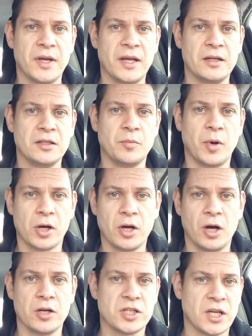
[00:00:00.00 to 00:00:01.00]
in the
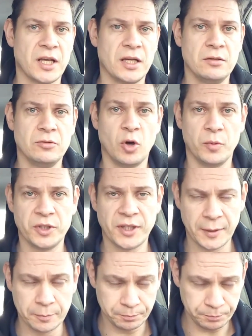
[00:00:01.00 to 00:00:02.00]
Bocage in Normandy.